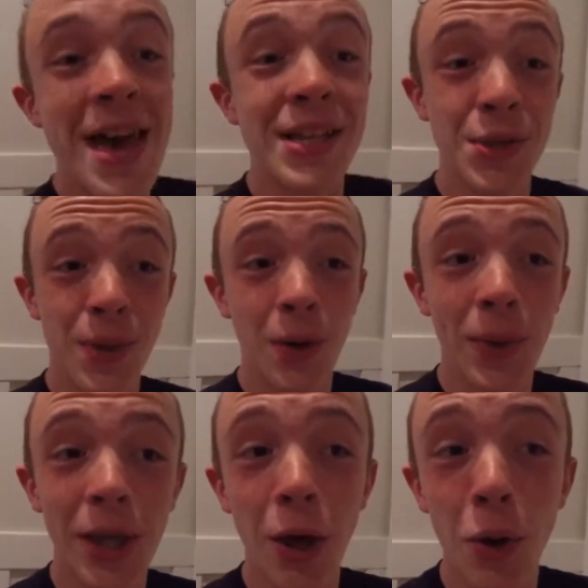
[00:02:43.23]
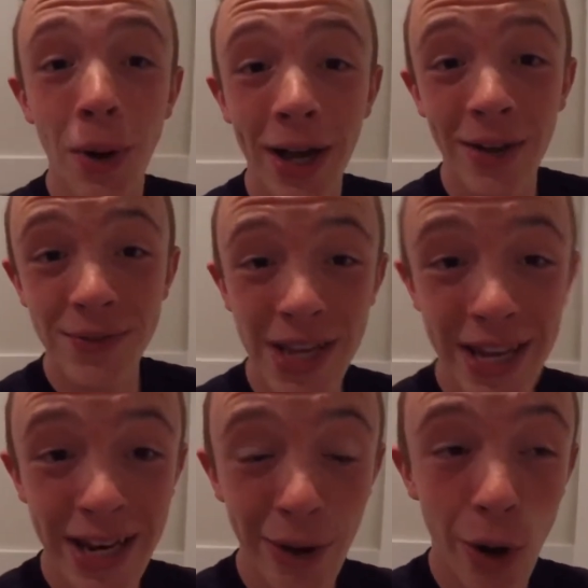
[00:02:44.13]
So there we go. I have
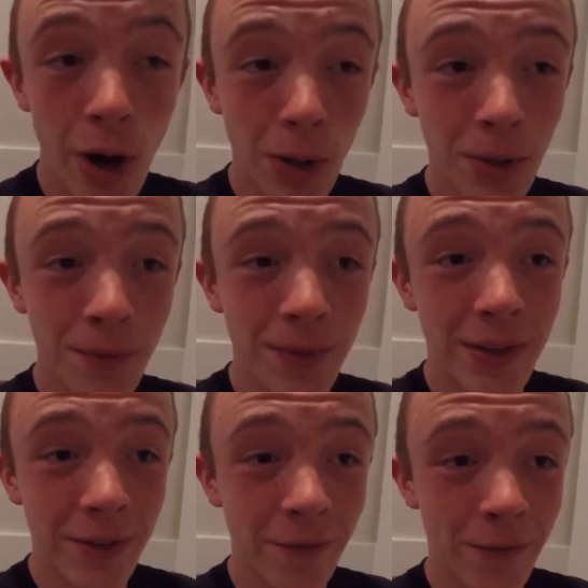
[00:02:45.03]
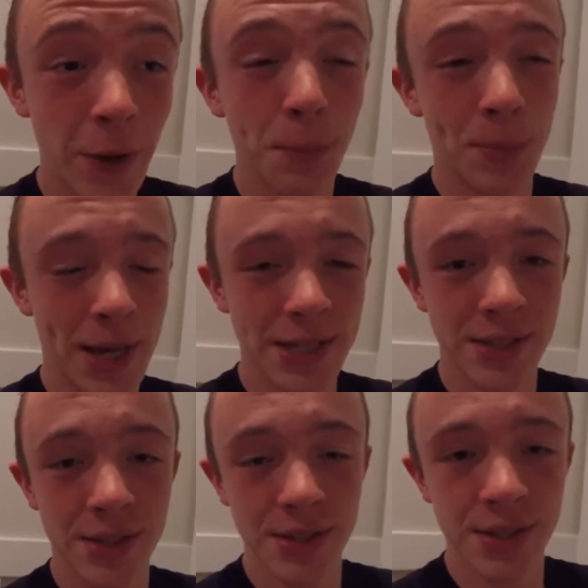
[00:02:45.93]
taken out all of the felt pads and